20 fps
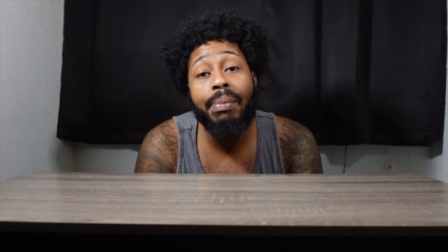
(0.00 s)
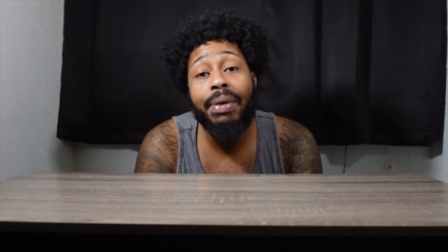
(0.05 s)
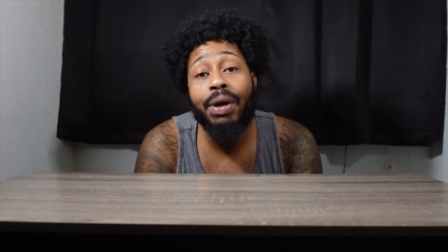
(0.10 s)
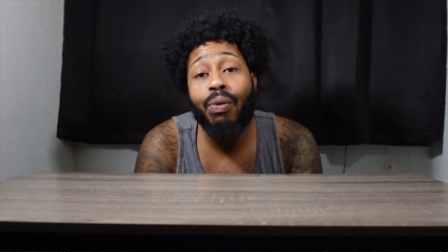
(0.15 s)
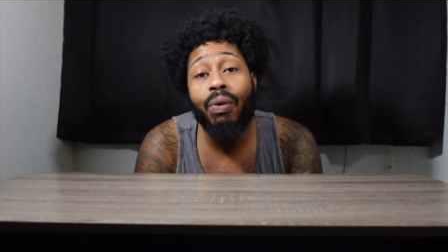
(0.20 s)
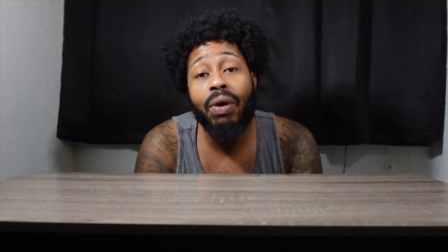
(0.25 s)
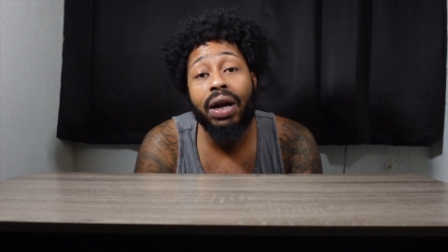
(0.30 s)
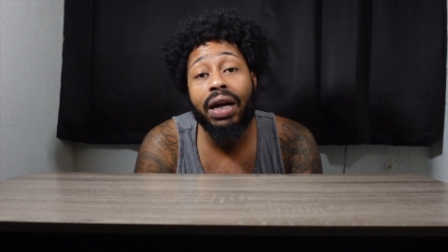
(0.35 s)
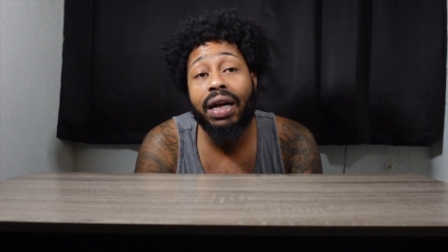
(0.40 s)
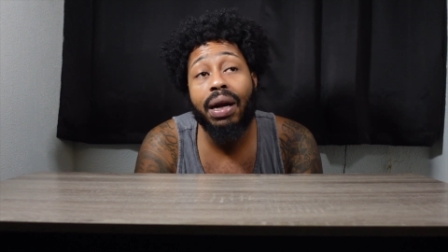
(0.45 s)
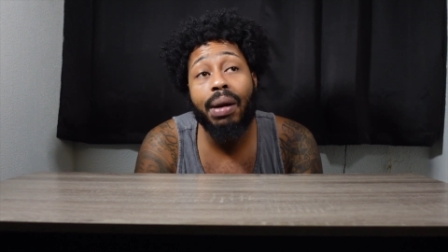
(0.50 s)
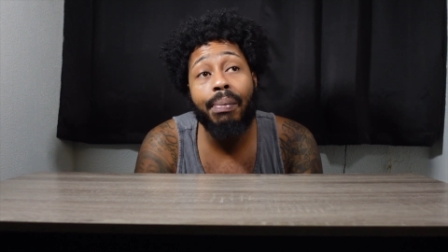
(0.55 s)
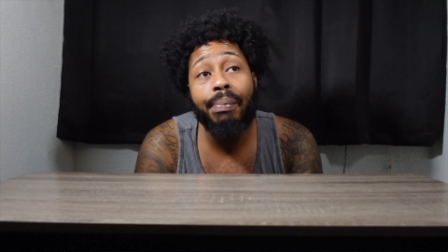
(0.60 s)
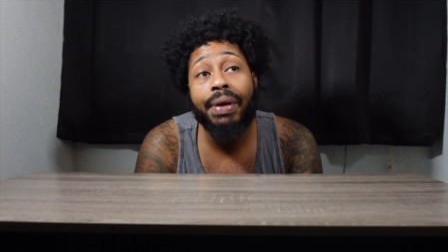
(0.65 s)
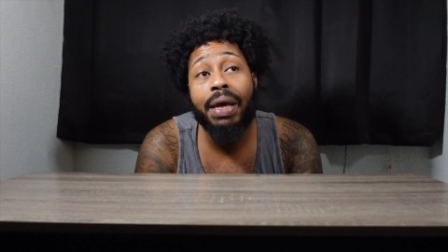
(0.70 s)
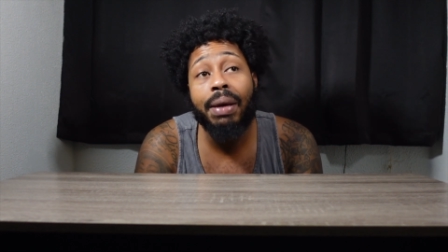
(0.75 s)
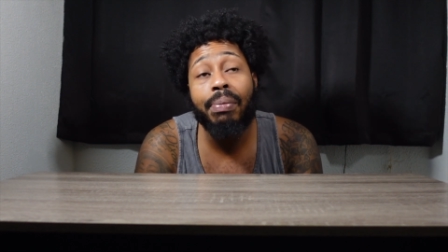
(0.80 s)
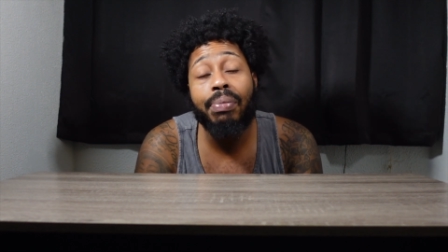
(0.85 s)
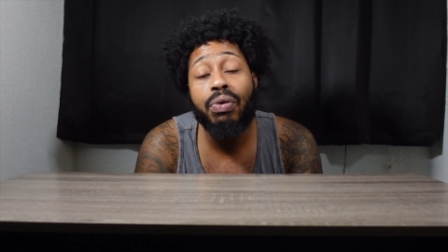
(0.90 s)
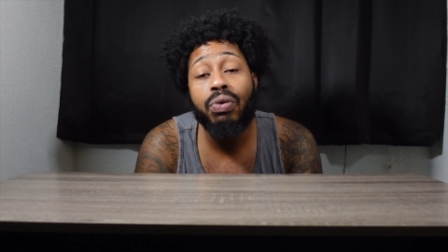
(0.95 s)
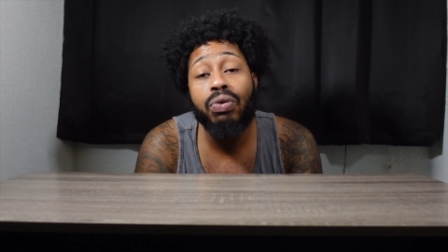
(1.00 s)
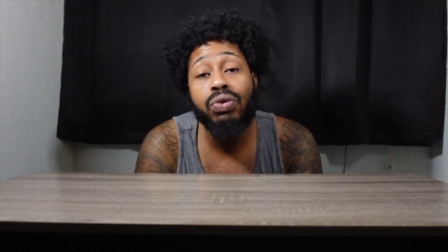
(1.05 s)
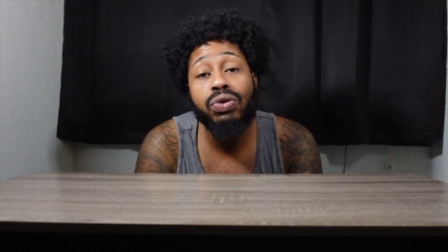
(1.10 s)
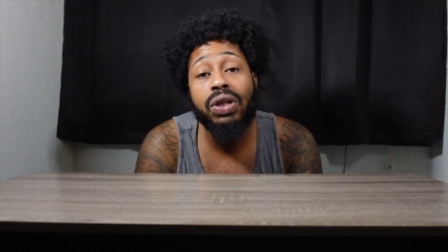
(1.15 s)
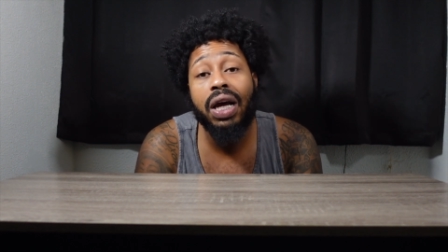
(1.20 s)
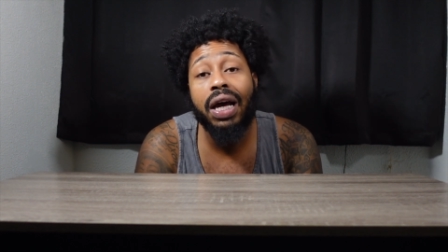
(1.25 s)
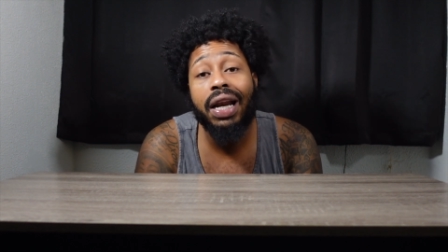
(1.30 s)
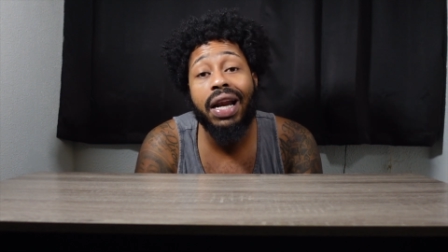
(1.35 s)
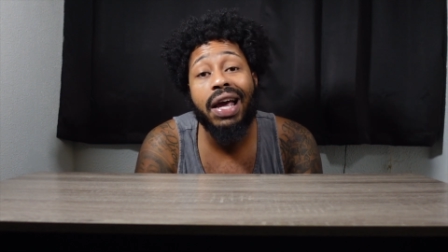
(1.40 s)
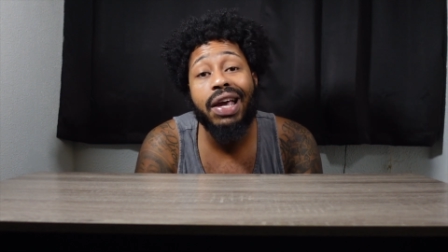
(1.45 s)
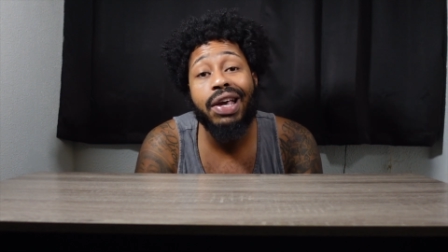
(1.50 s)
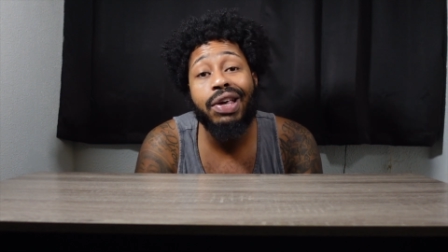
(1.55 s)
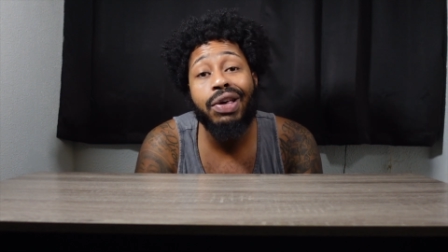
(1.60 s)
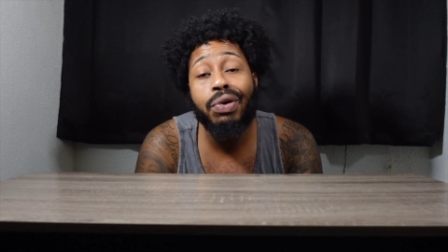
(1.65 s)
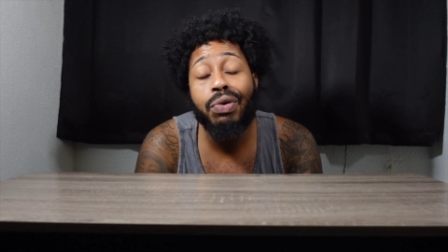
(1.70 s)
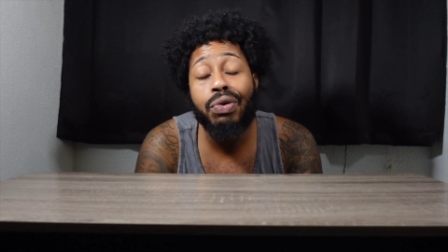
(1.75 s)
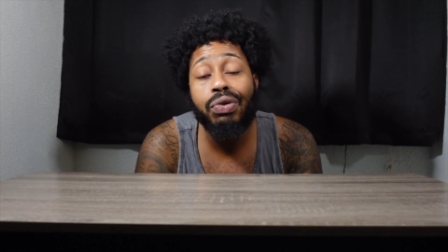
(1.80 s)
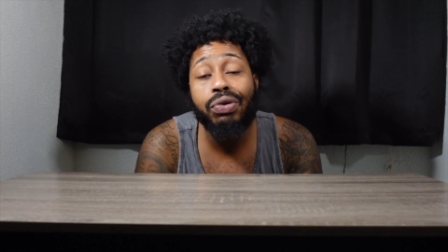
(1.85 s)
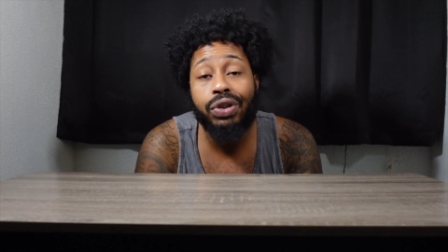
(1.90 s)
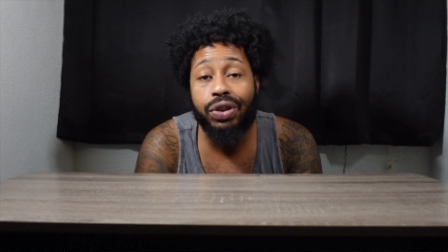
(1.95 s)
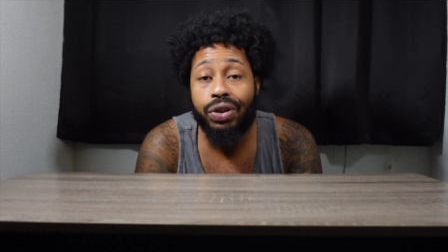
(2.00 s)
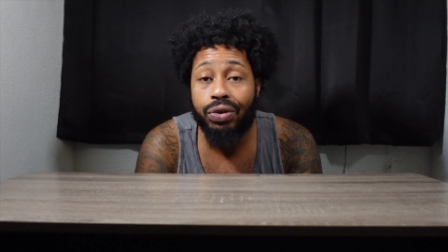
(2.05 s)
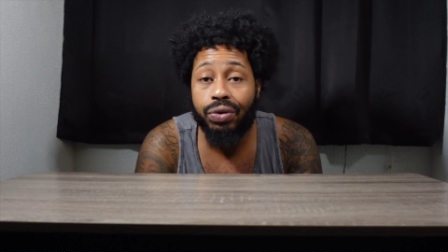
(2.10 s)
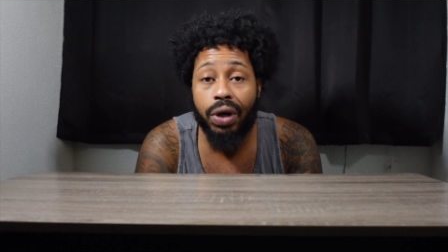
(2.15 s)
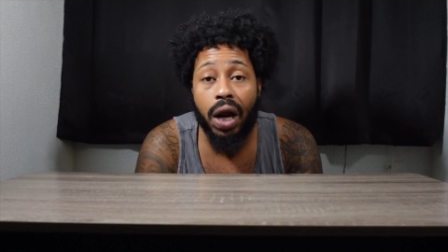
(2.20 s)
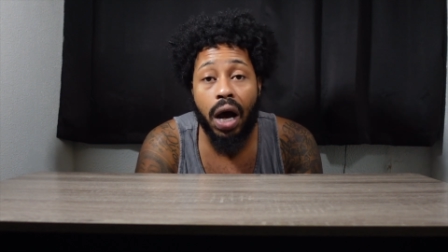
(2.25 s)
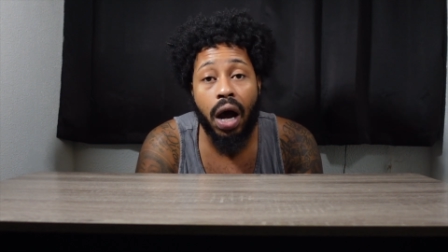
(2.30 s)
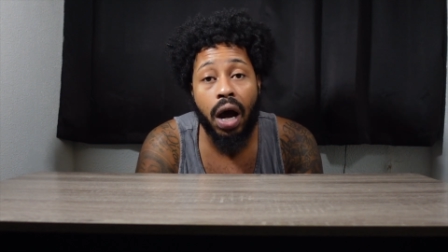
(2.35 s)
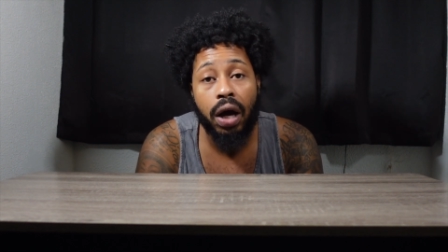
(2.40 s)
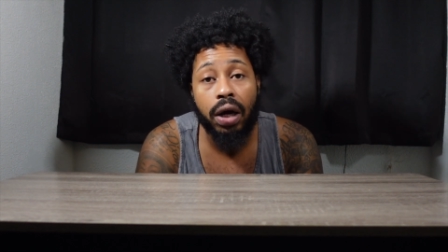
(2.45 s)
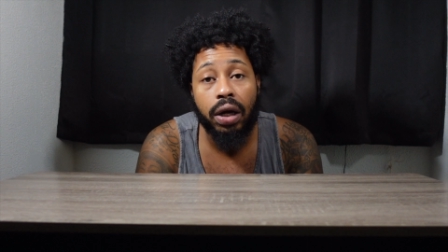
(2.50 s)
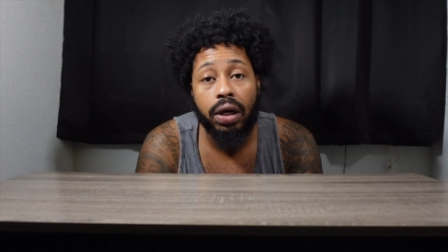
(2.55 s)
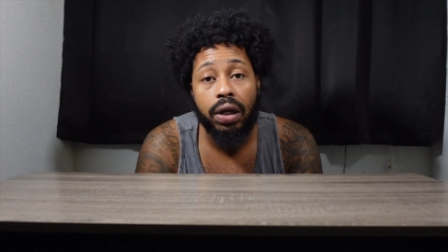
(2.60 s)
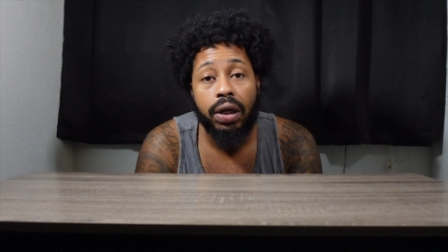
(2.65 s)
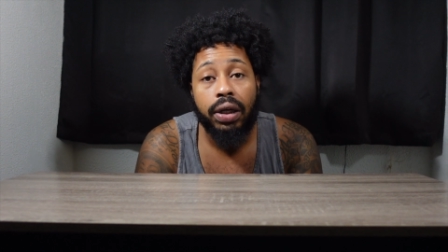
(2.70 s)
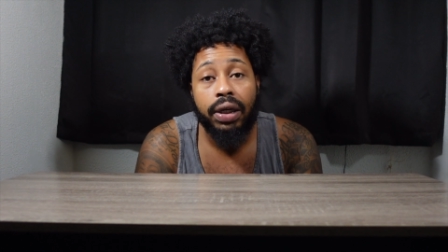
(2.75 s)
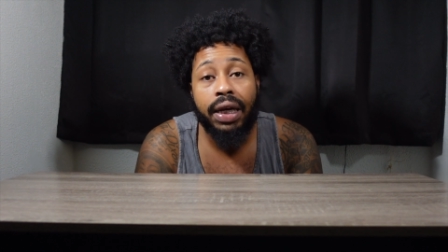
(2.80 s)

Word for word: be one of them people who's gonna use you, dog.